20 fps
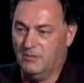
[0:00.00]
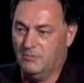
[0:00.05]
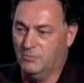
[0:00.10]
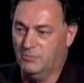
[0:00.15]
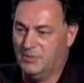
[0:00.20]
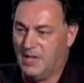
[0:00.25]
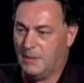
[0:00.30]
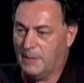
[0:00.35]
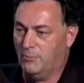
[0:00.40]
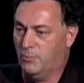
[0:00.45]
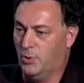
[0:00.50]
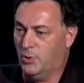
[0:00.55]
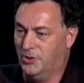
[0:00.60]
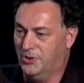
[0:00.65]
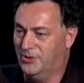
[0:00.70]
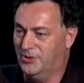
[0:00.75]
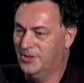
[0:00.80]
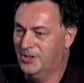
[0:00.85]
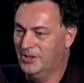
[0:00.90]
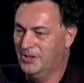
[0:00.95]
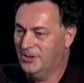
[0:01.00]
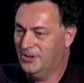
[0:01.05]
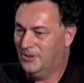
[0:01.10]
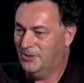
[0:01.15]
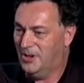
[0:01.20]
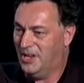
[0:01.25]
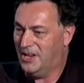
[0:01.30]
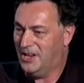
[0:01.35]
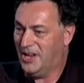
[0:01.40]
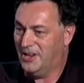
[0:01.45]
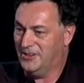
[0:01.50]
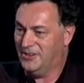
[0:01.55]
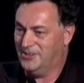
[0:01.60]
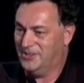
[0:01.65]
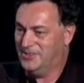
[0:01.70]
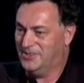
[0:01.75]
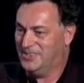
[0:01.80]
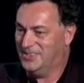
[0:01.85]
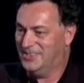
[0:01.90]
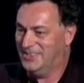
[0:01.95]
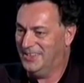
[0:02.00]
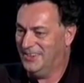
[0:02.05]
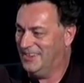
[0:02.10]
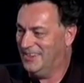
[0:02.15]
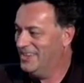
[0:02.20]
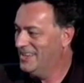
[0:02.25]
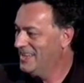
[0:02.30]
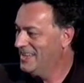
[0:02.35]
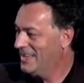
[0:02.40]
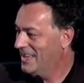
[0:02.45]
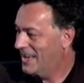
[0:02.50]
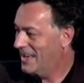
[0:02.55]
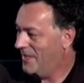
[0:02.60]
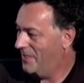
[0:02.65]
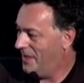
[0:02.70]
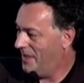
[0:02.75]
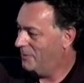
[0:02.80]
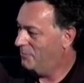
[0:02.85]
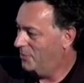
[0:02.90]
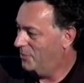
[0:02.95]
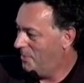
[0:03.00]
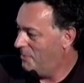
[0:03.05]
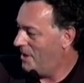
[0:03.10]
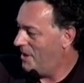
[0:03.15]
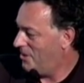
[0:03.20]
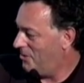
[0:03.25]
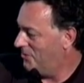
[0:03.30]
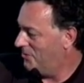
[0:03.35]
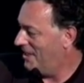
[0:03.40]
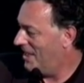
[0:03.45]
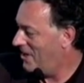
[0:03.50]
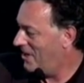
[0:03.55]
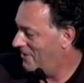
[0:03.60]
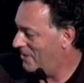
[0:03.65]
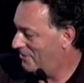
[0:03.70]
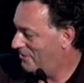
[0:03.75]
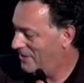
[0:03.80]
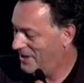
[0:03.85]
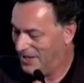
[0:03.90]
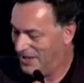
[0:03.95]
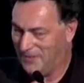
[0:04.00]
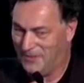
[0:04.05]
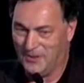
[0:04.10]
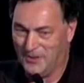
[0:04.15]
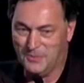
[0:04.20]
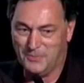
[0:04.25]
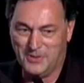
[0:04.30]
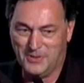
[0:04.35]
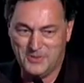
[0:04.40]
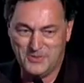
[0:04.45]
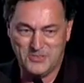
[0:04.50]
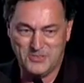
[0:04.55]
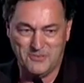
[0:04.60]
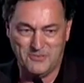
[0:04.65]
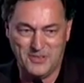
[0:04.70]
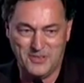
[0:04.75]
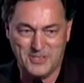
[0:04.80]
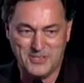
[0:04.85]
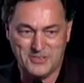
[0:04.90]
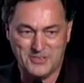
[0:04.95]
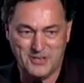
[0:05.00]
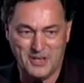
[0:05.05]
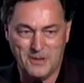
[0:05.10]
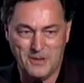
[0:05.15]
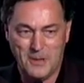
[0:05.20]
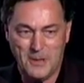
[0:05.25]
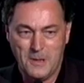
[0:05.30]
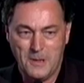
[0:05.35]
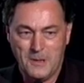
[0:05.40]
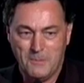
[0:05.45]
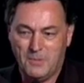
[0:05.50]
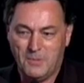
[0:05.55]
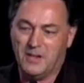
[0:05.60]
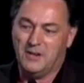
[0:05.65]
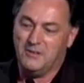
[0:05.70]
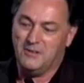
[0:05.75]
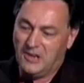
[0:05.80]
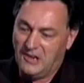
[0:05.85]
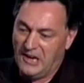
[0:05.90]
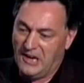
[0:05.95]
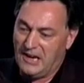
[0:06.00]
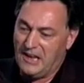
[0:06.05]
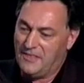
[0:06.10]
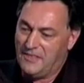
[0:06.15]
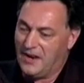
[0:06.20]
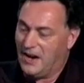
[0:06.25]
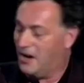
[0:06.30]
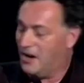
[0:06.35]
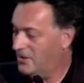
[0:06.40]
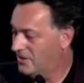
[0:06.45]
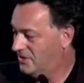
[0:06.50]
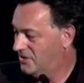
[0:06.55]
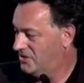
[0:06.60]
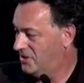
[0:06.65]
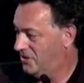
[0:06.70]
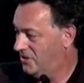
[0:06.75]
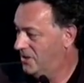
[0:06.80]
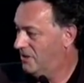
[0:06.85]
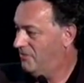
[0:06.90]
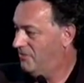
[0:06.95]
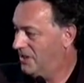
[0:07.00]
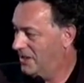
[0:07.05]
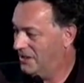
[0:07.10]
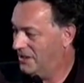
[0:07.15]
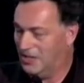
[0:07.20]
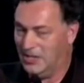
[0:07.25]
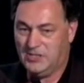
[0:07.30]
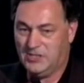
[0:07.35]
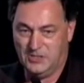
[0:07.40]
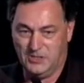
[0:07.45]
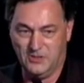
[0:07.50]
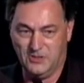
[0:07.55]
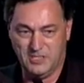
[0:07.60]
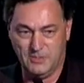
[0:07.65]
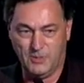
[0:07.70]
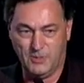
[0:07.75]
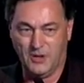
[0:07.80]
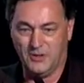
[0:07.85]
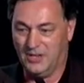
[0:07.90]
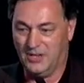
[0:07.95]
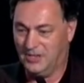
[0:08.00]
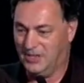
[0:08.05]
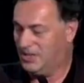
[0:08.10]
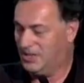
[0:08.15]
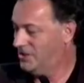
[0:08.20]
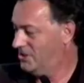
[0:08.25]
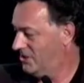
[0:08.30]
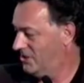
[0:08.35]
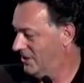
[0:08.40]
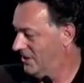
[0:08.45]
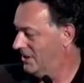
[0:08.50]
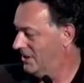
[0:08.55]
tap water or electricity, right? And then we'll mellow down, I think, in the abuse of this. Right? But clearly there are significant issues about addiction